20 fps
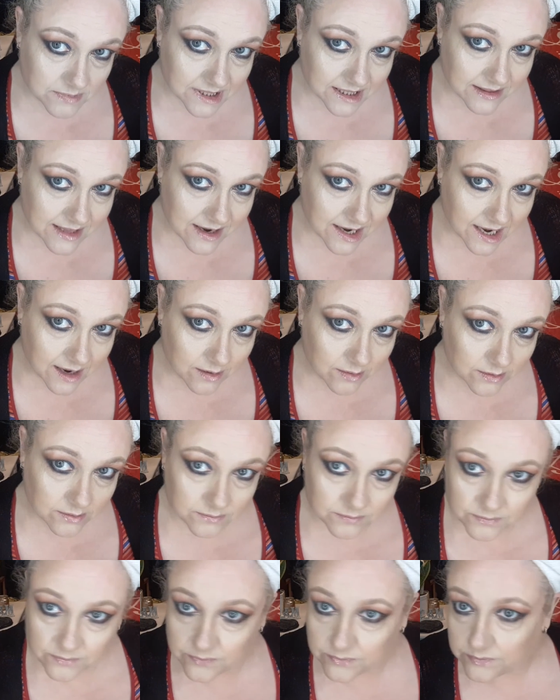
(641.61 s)
There you go, look.
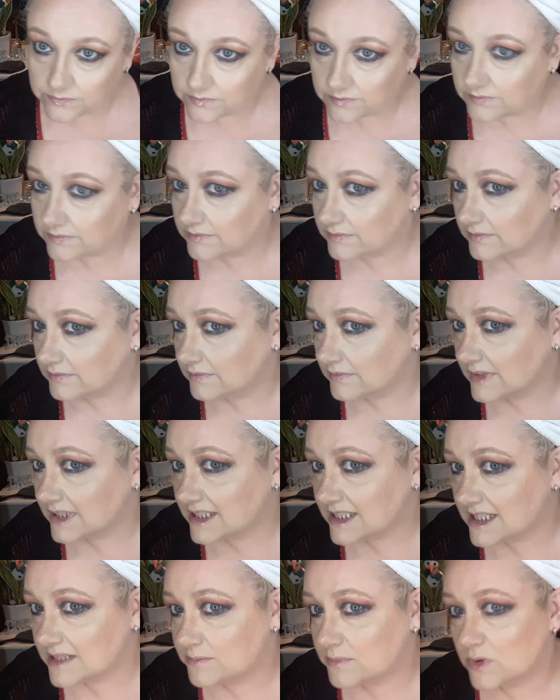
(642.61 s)

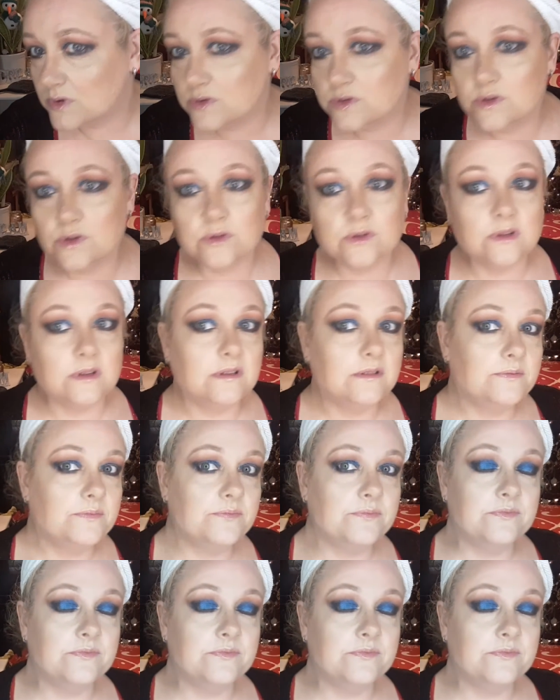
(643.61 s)
It is more subtle.